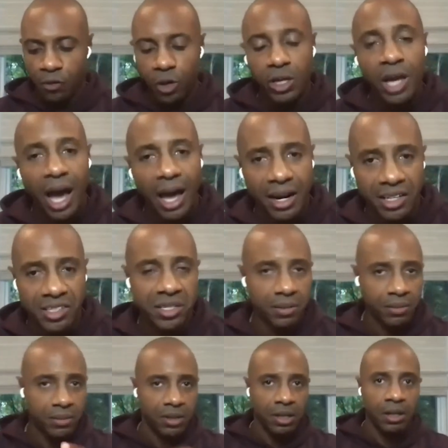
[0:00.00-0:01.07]
For Giannis,
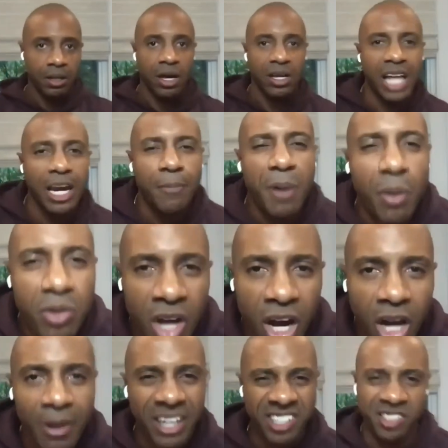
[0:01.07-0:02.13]
a lot of people
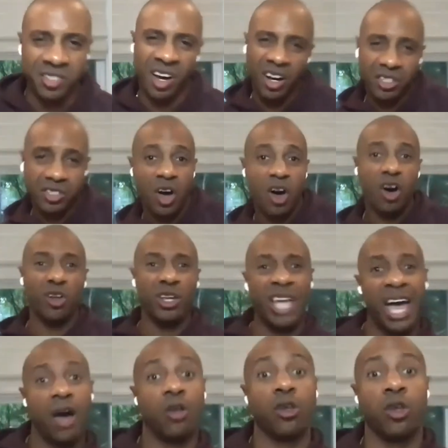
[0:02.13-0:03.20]
talk about his dunks. Oh, look
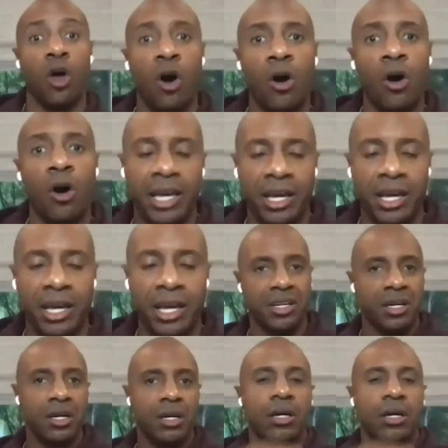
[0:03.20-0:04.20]
how long he is.